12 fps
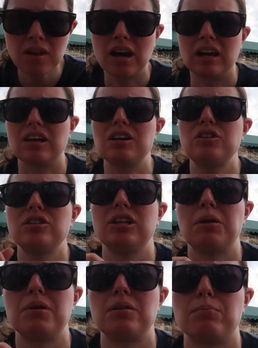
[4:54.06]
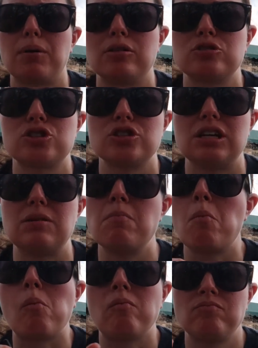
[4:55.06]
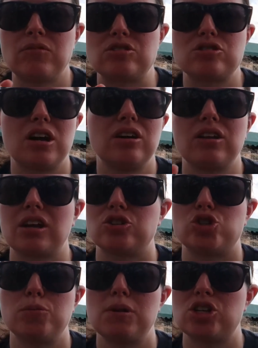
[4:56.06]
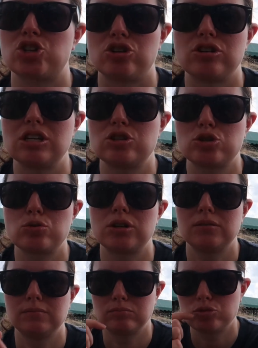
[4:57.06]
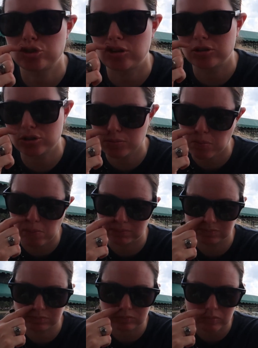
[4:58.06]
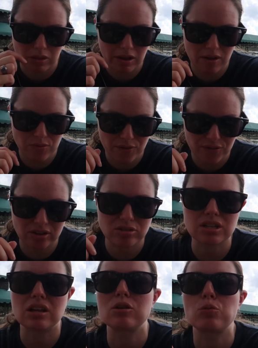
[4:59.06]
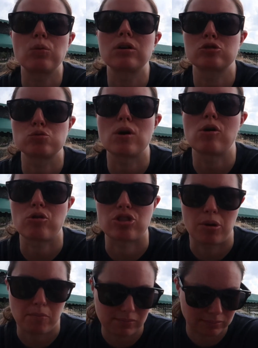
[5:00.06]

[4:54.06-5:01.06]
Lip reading: I like the lemon parsley. That's kind of like a chimichurri sort of sauce. And the fennel salad works well with it.